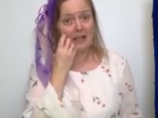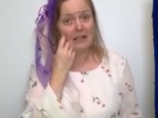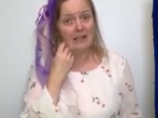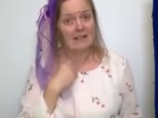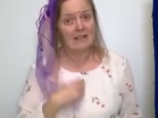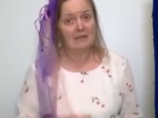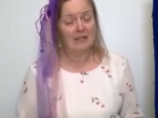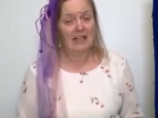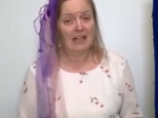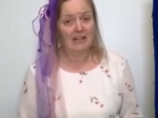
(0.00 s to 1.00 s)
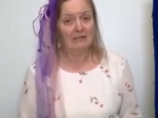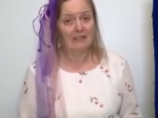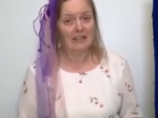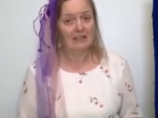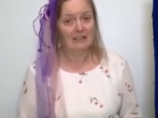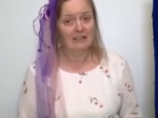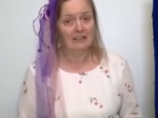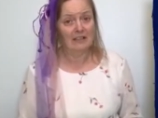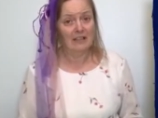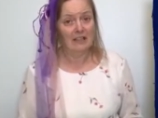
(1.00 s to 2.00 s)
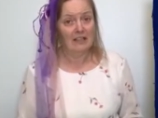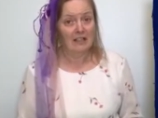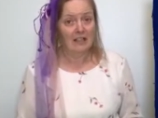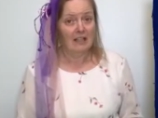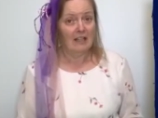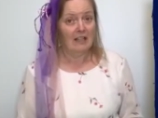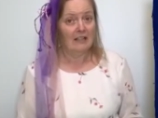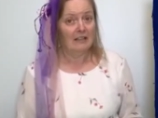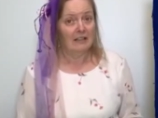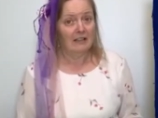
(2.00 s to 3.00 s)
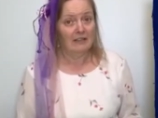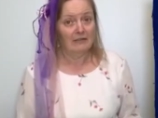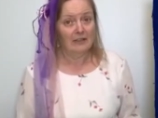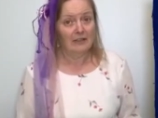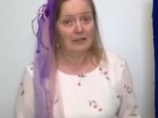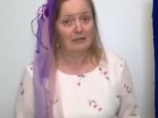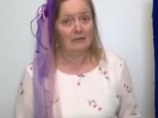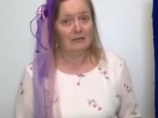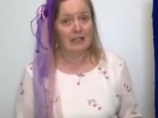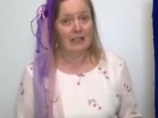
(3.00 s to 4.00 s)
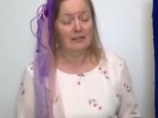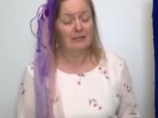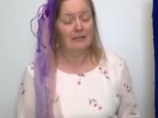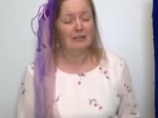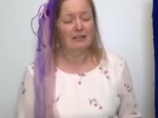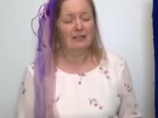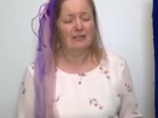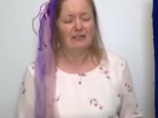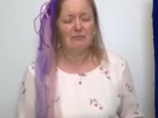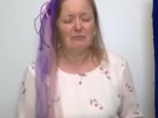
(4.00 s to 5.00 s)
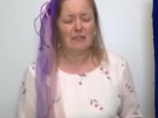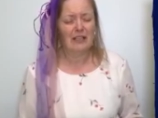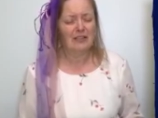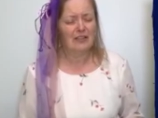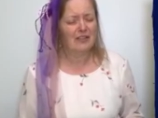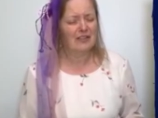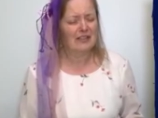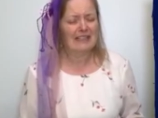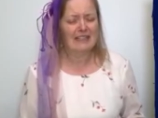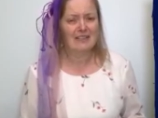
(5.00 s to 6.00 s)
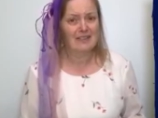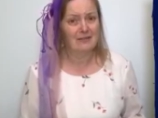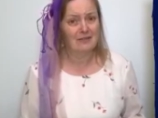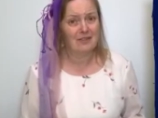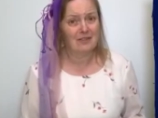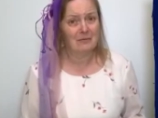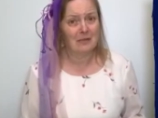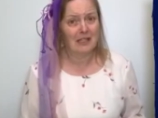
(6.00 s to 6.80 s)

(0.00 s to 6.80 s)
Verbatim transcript: is the way I feel. I love you and you're precious like salt to me.